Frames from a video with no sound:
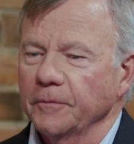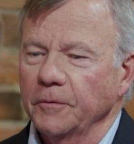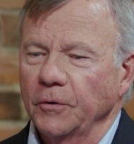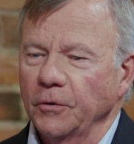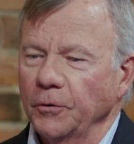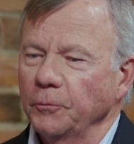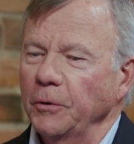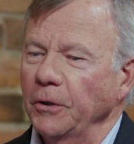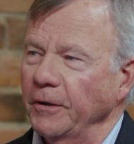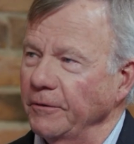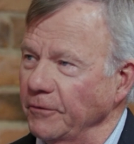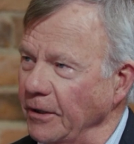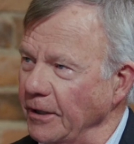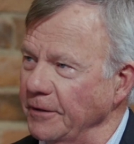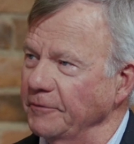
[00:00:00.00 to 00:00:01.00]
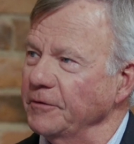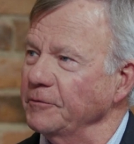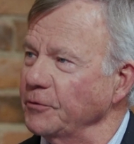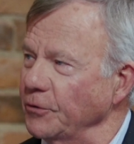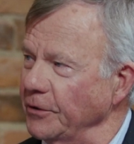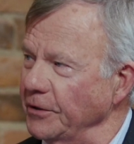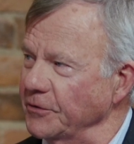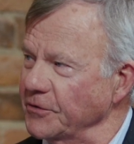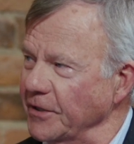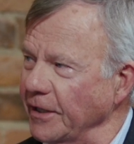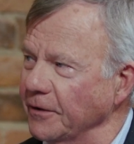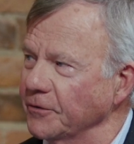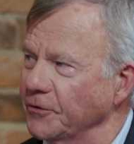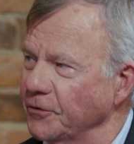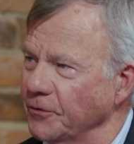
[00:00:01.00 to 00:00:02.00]
you know, we don't have a lot of inventory to
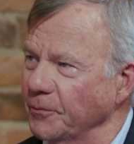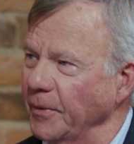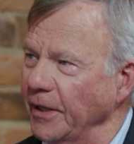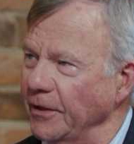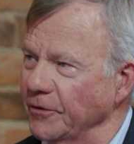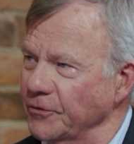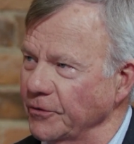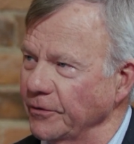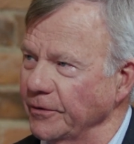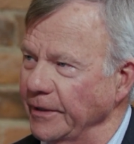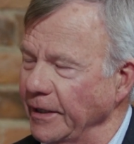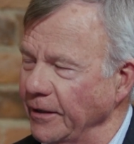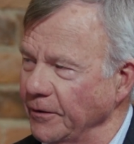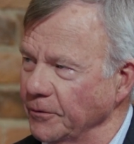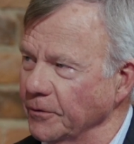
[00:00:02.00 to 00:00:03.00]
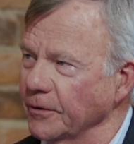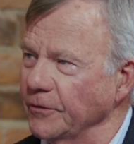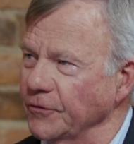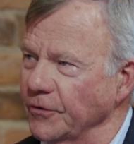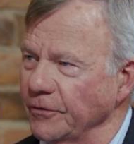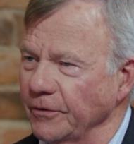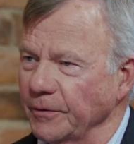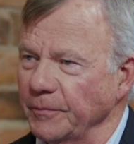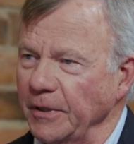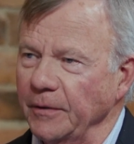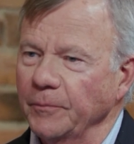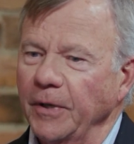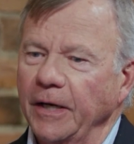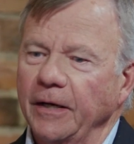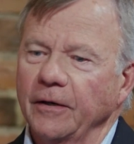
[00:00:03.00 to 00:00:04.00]
sell to the buyers that are now considering
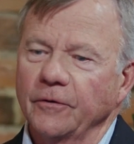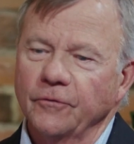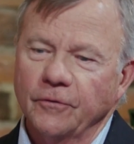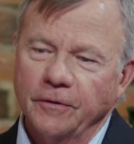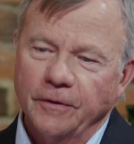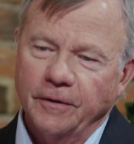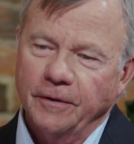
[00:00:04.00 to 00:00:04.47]
being buyers.